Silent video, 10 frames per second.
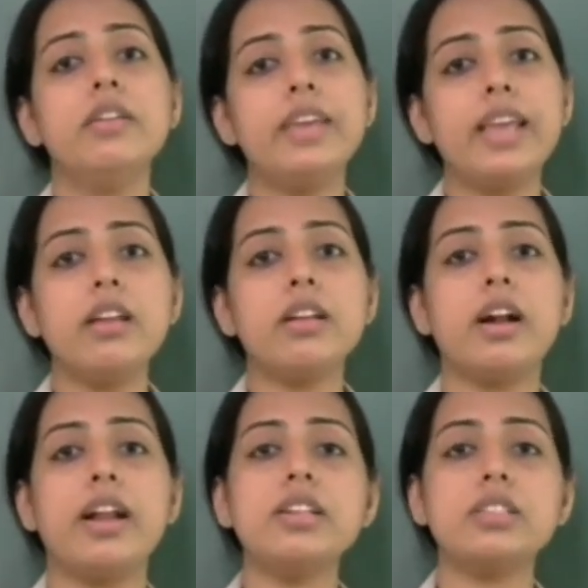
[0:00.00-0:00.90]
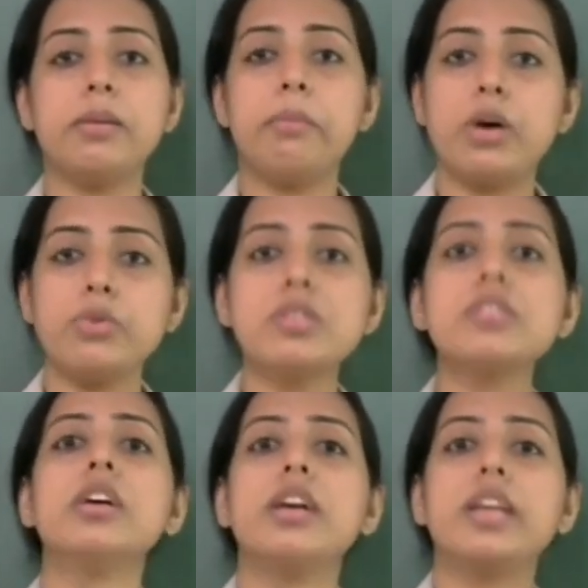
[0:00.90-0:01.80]
We can connect mouse,
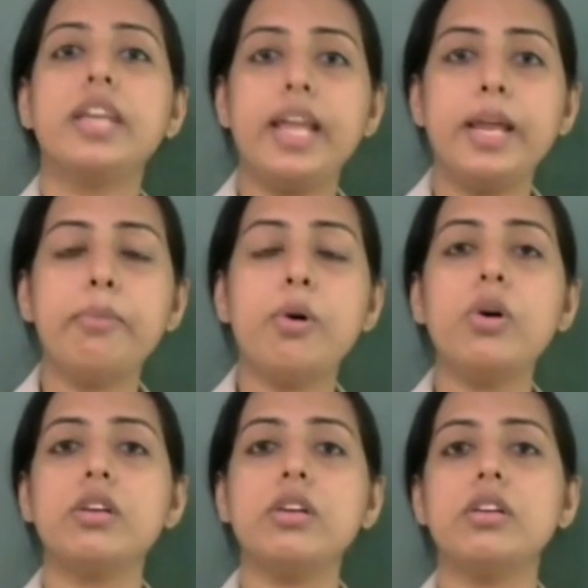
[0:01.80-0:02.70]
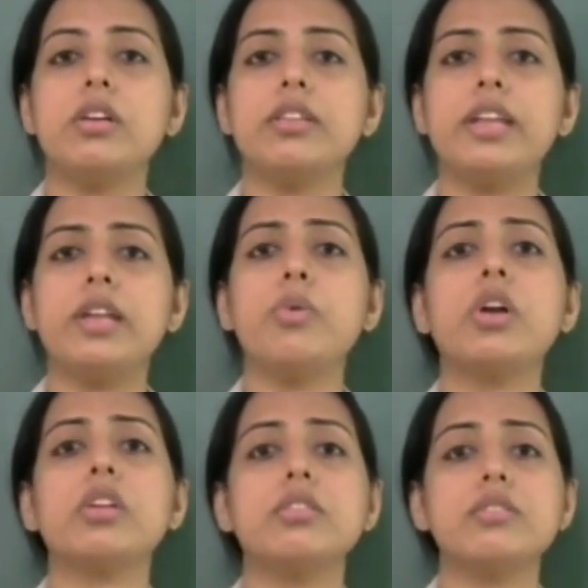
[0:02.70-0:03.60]
keyboard, then
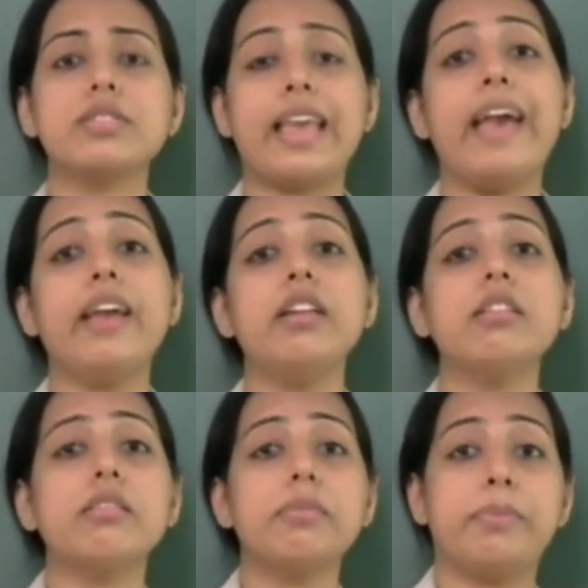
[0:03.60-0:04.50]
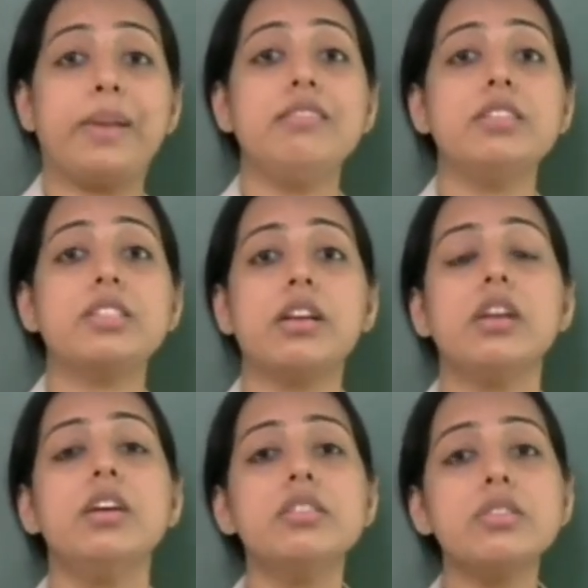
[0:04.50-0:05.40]
what, scanner,
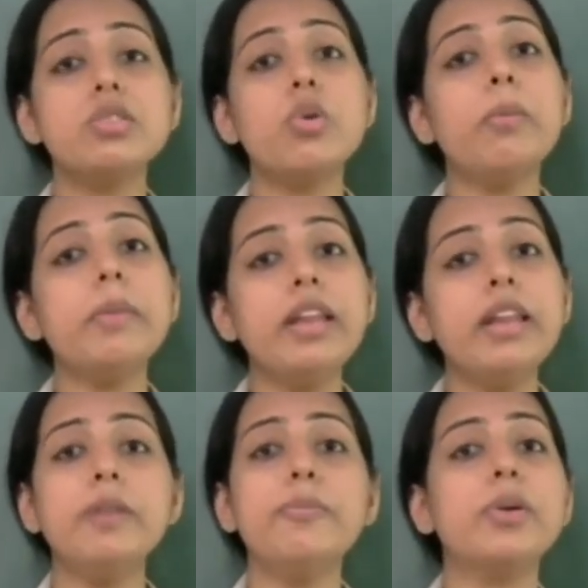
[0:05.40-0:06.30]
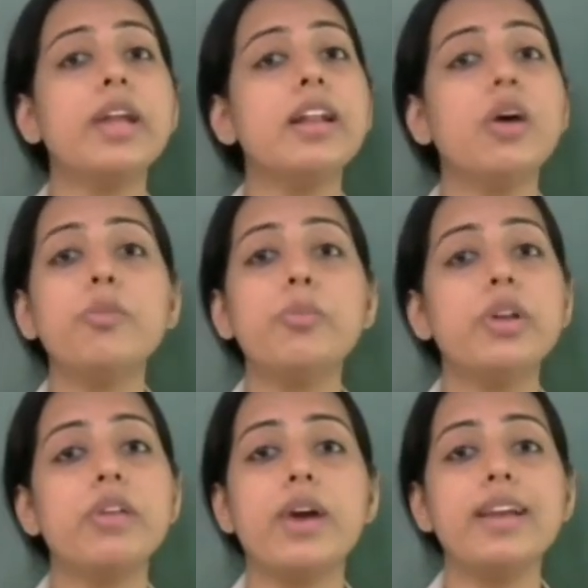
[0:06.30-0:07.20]
printer. So many input and output
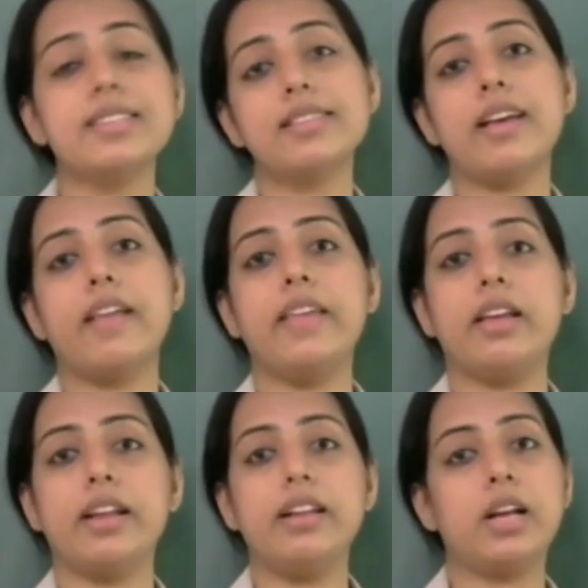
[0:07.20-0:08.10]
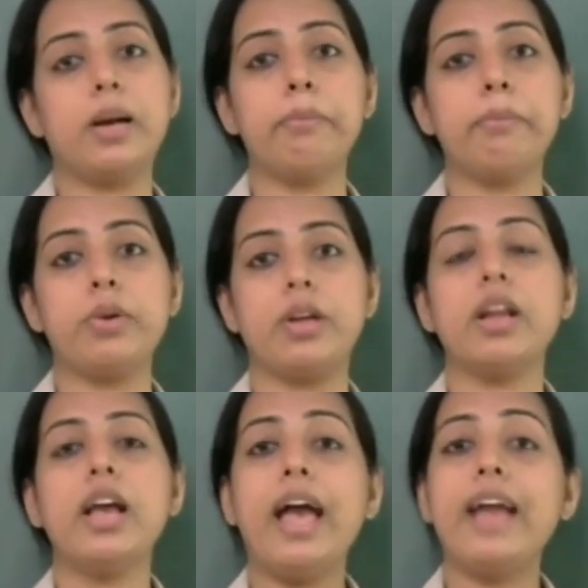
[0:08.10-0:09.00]
devices are there in the computer,
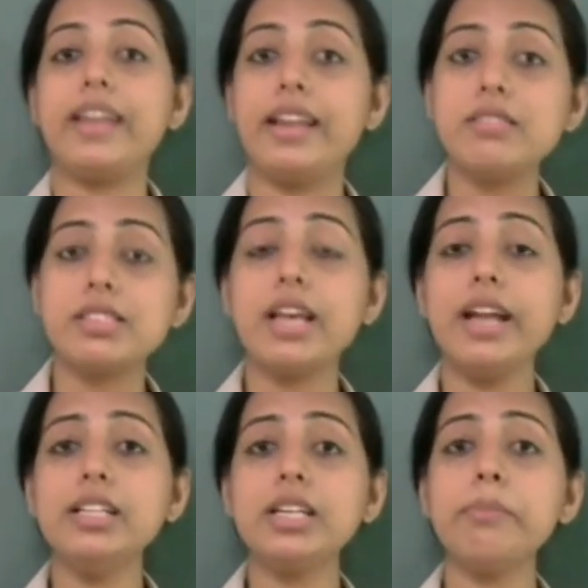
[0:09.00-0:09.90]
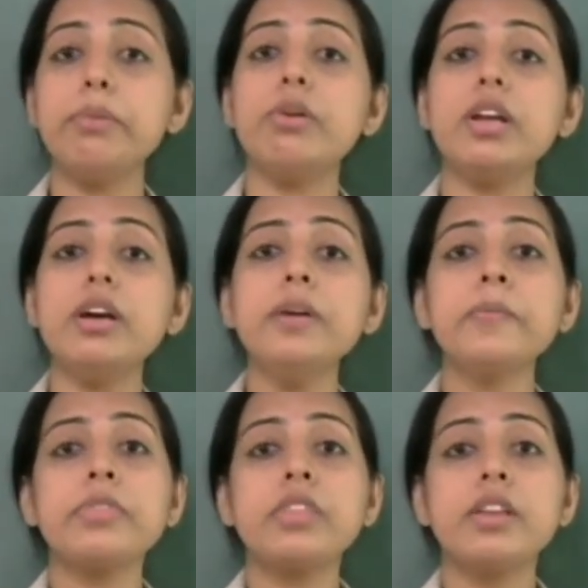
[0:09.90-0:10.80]
and inside the computer
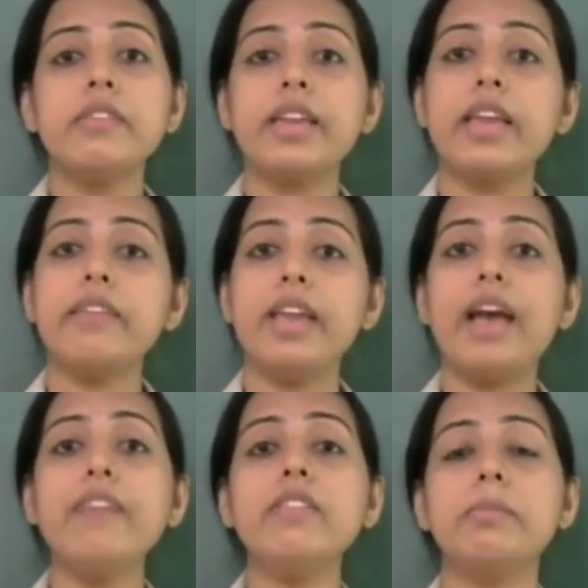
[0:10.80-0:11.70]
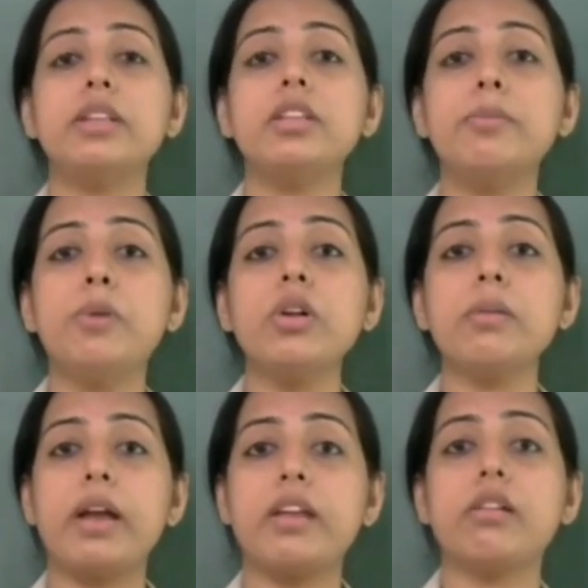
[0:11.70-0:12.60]
we have motherboard,
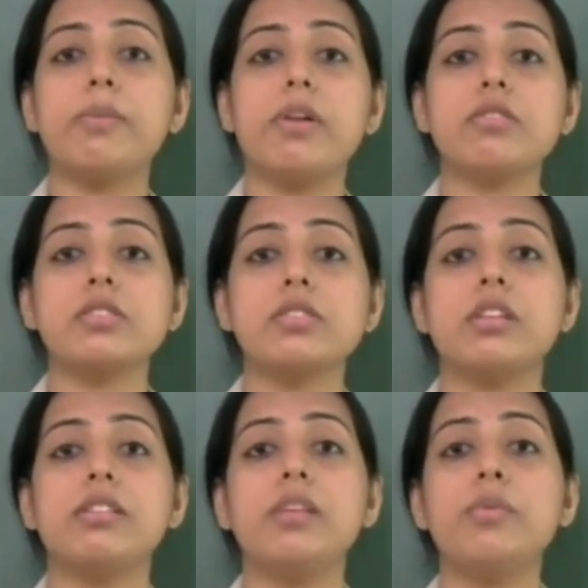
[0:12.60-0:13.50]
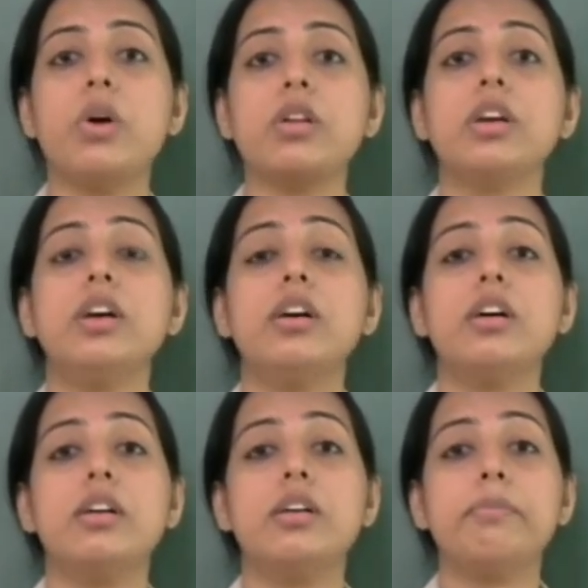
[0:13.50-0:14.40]
microprocessor, then what,
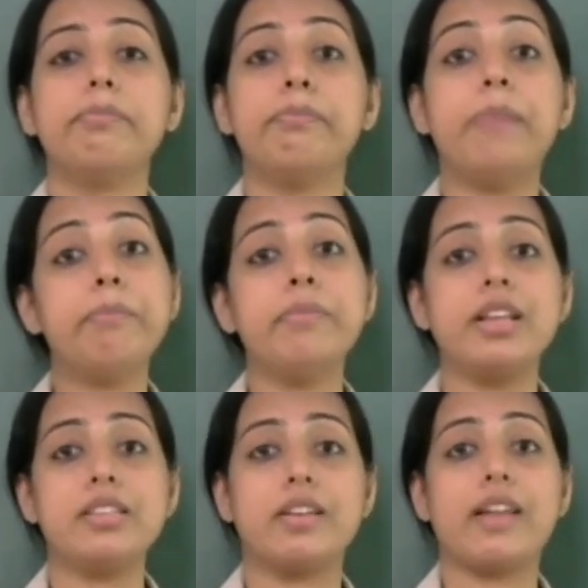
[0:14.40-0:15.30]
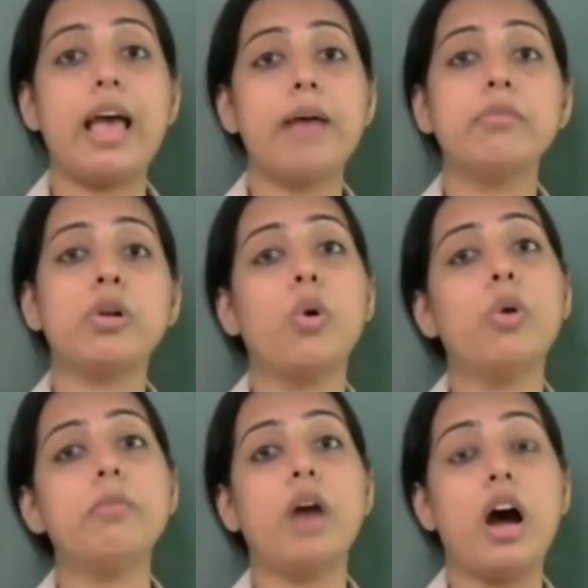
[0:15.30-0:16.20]
memories, RAM,
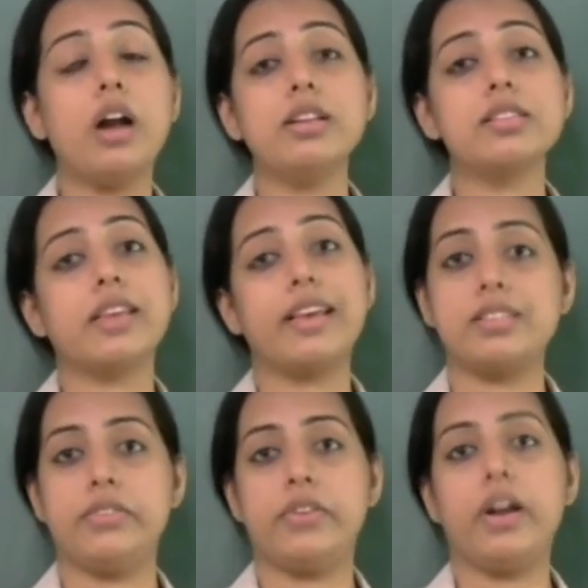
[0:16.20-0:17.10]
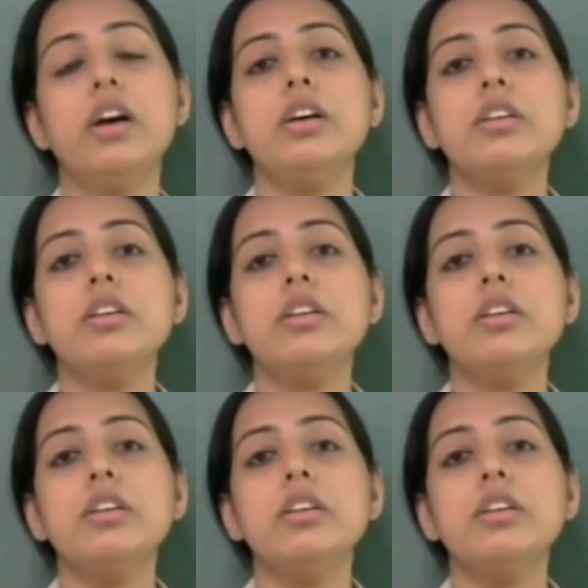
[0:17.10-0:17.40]
ROM, hard disk, etc.